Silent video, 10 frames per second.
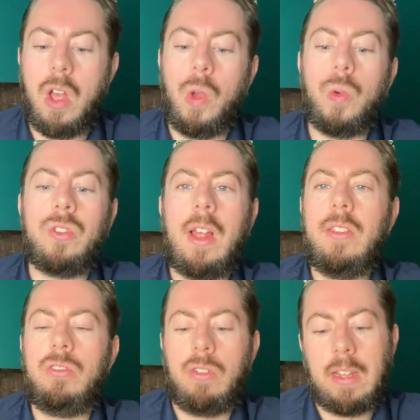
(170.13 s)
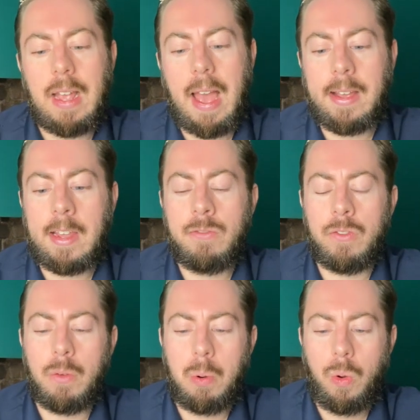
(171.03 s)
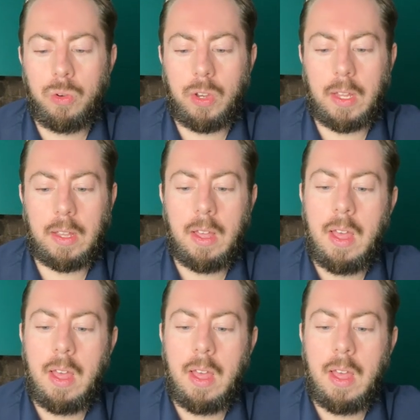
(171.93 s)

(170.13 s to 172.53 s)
or censoring accurate reporting.